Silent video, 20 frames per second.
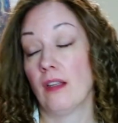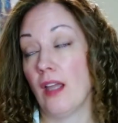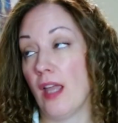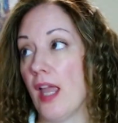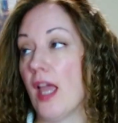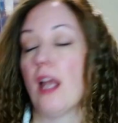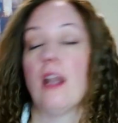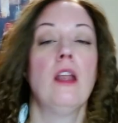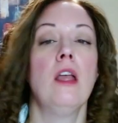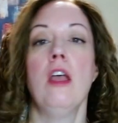
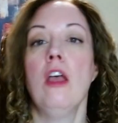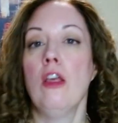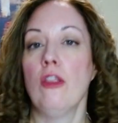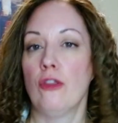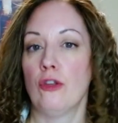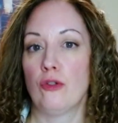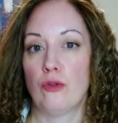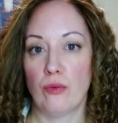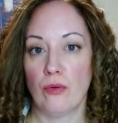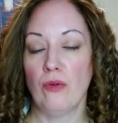And
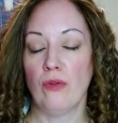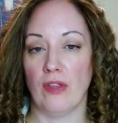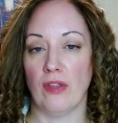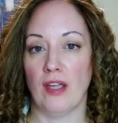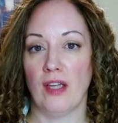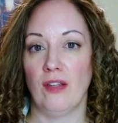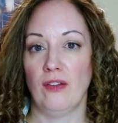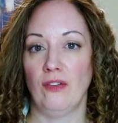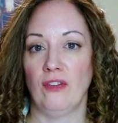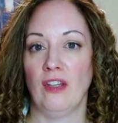the truth
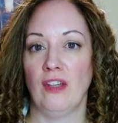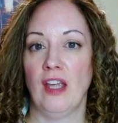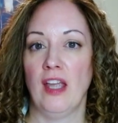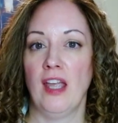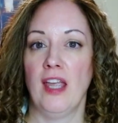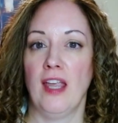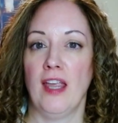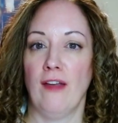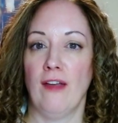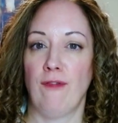is,
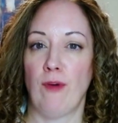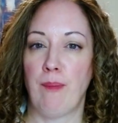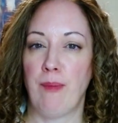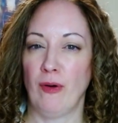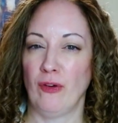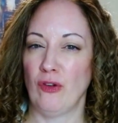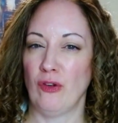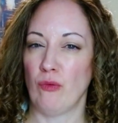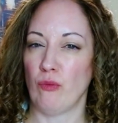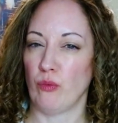if a
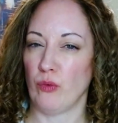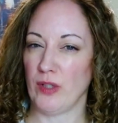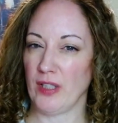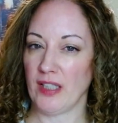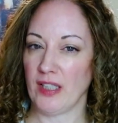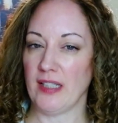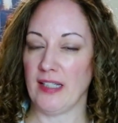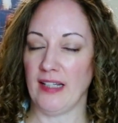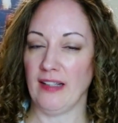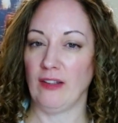person
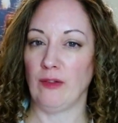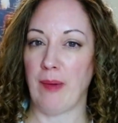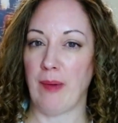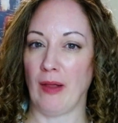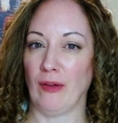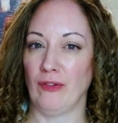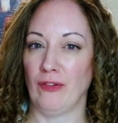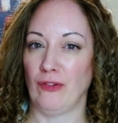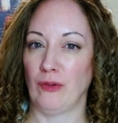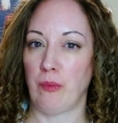really needs
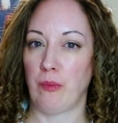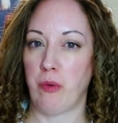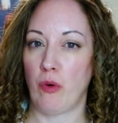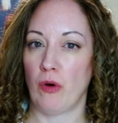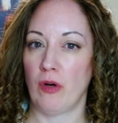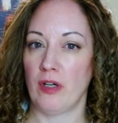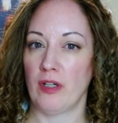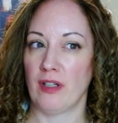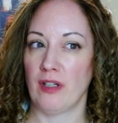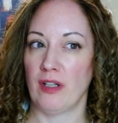spousal
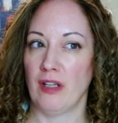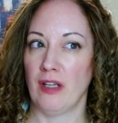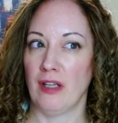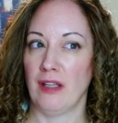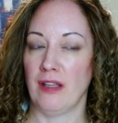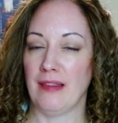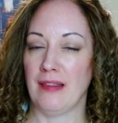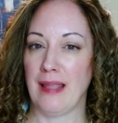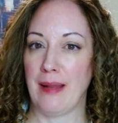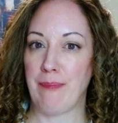support,
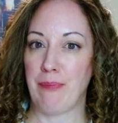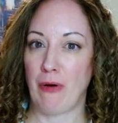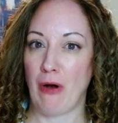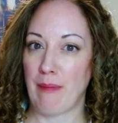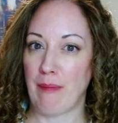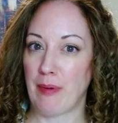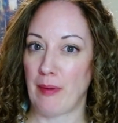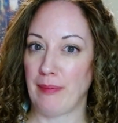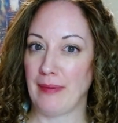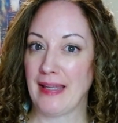they
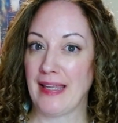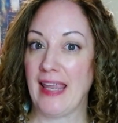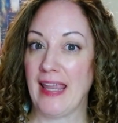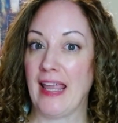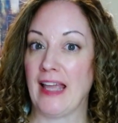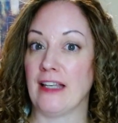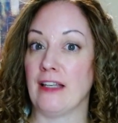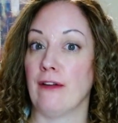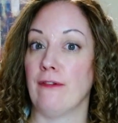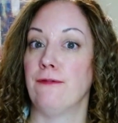probably
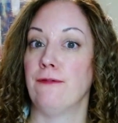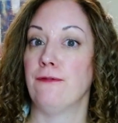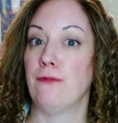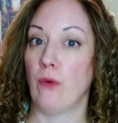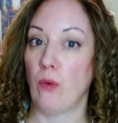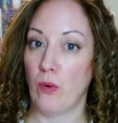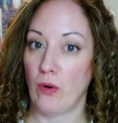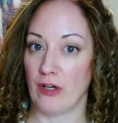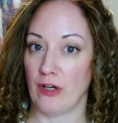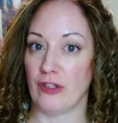can't
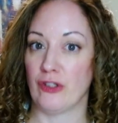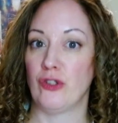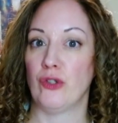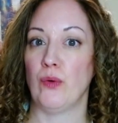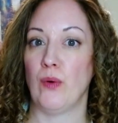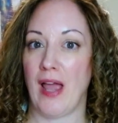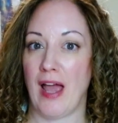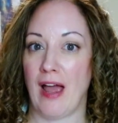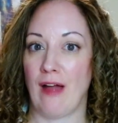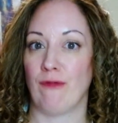afford to
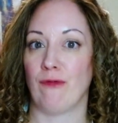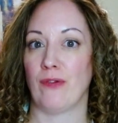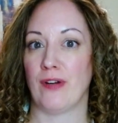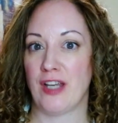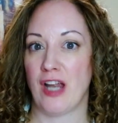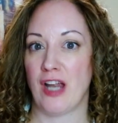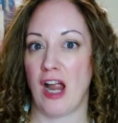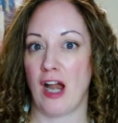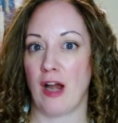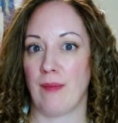have
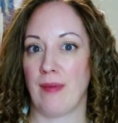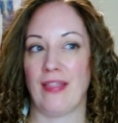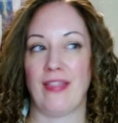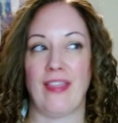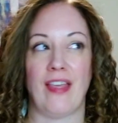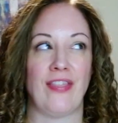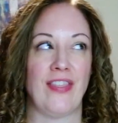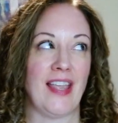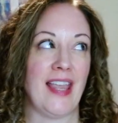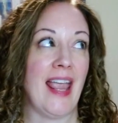retirement
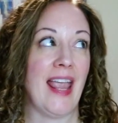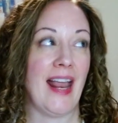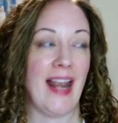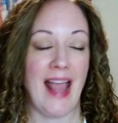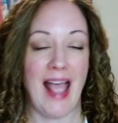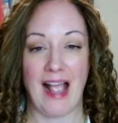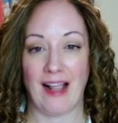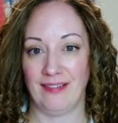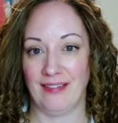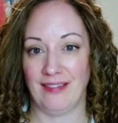that they can't
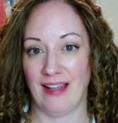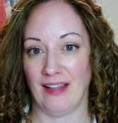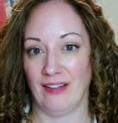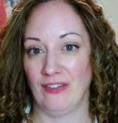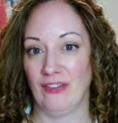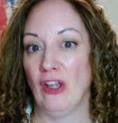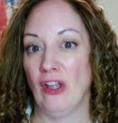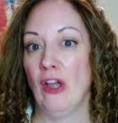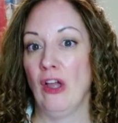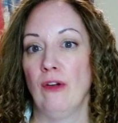
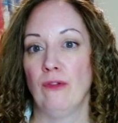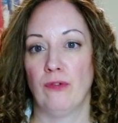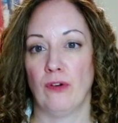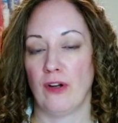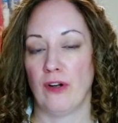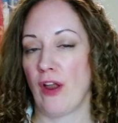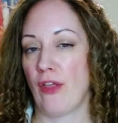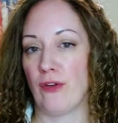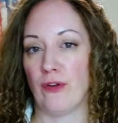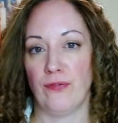access for
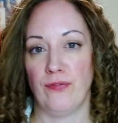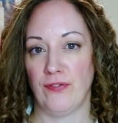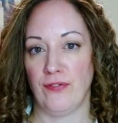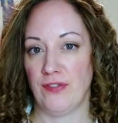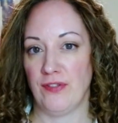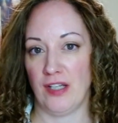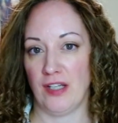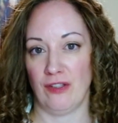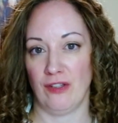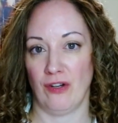another
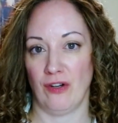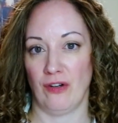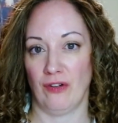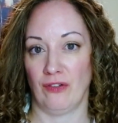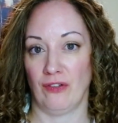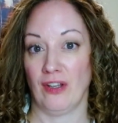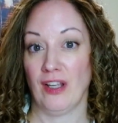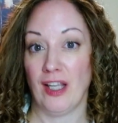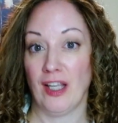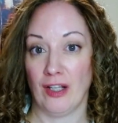15
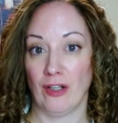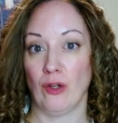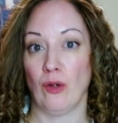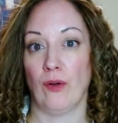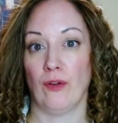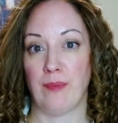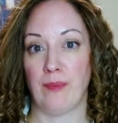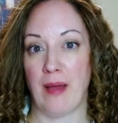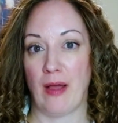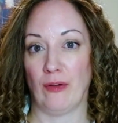years in lieu
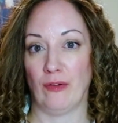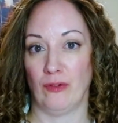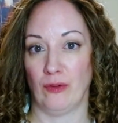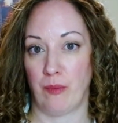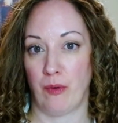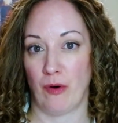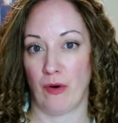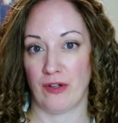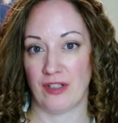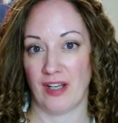of spousal
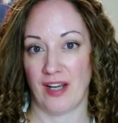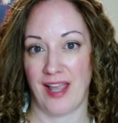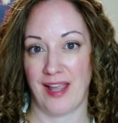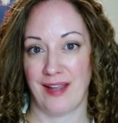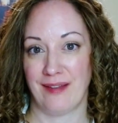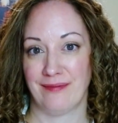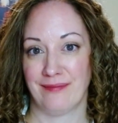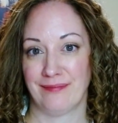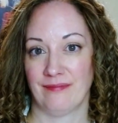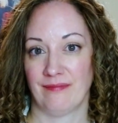support today.
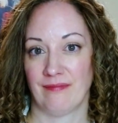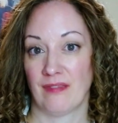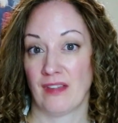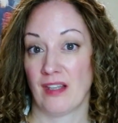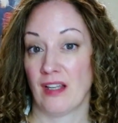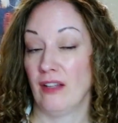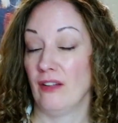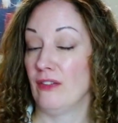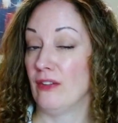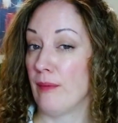
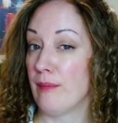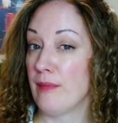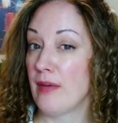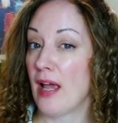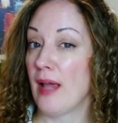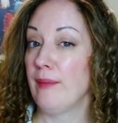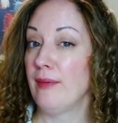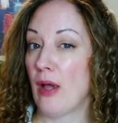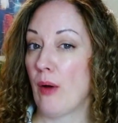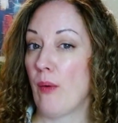
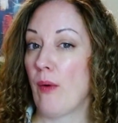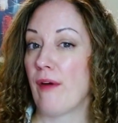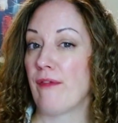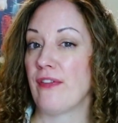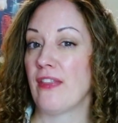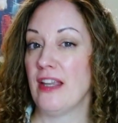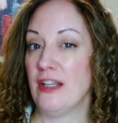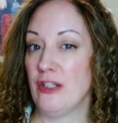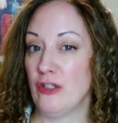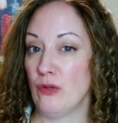Sometimes, however,
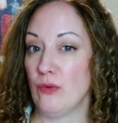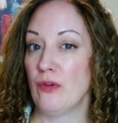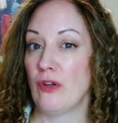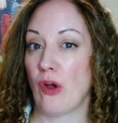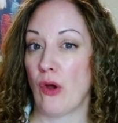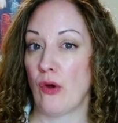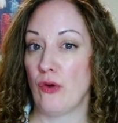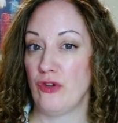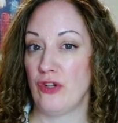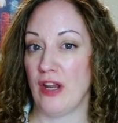they do
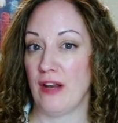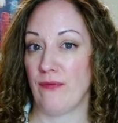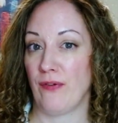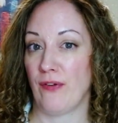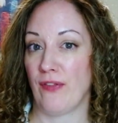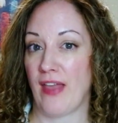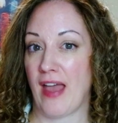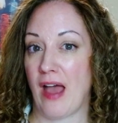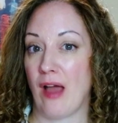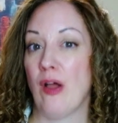negotiate for
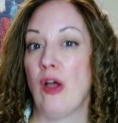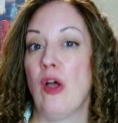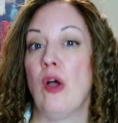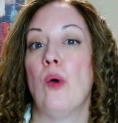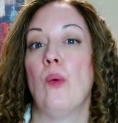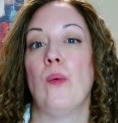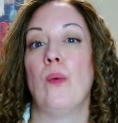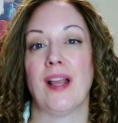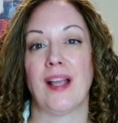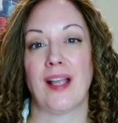that
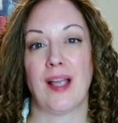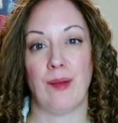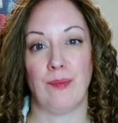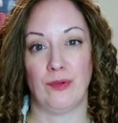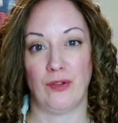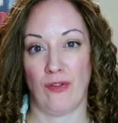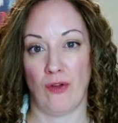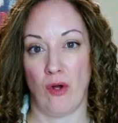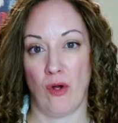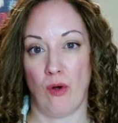when it comes
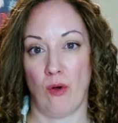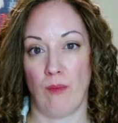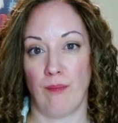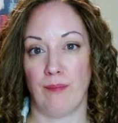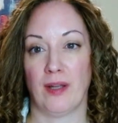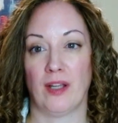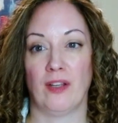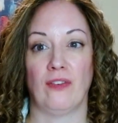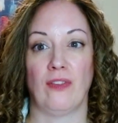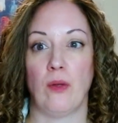to the home
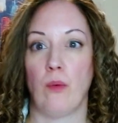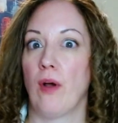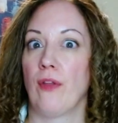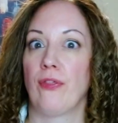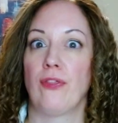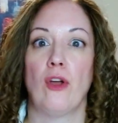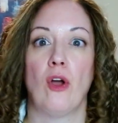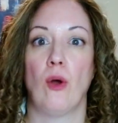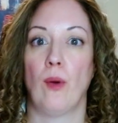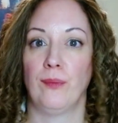because they want
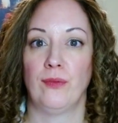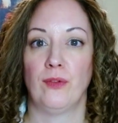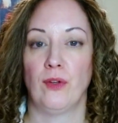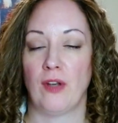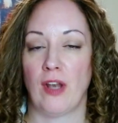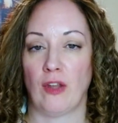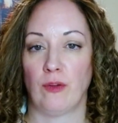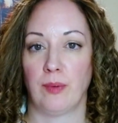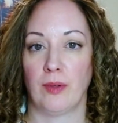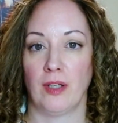the home so
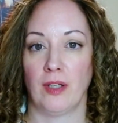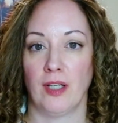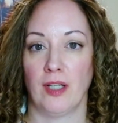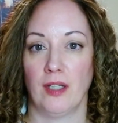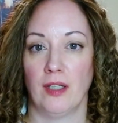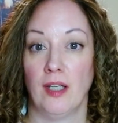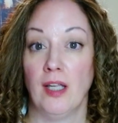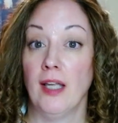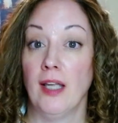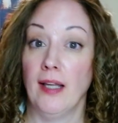desperately.
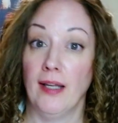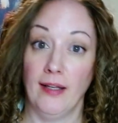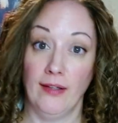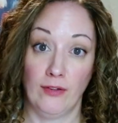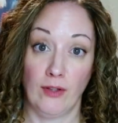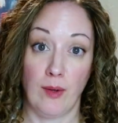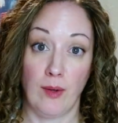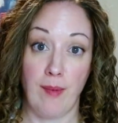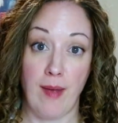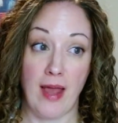Is
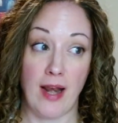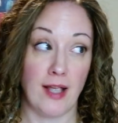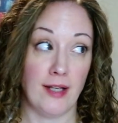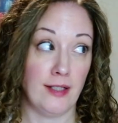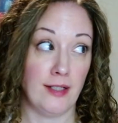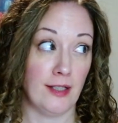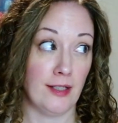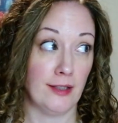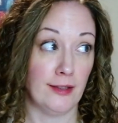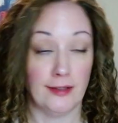it a bad
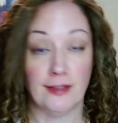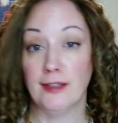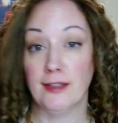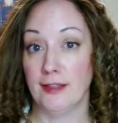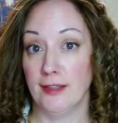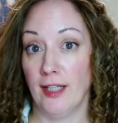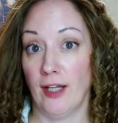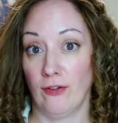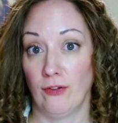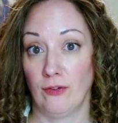idea?
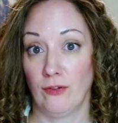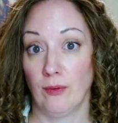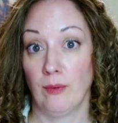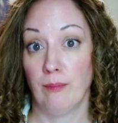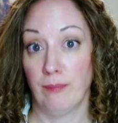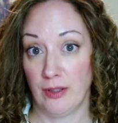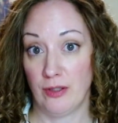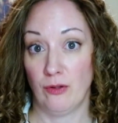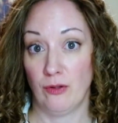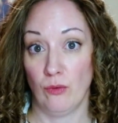Yes.
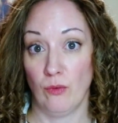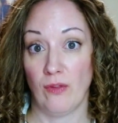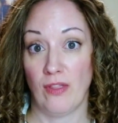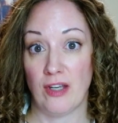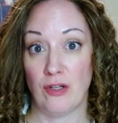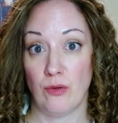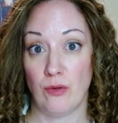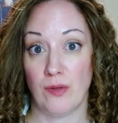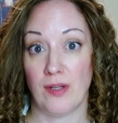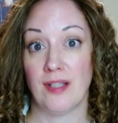But do they
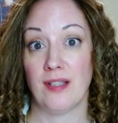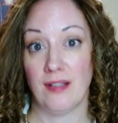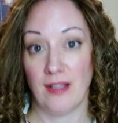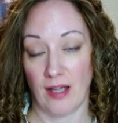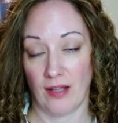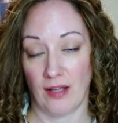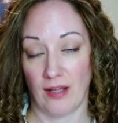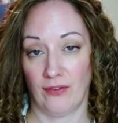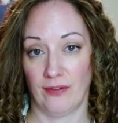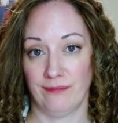do it?
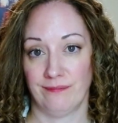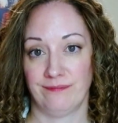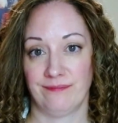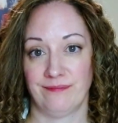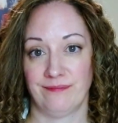Yes.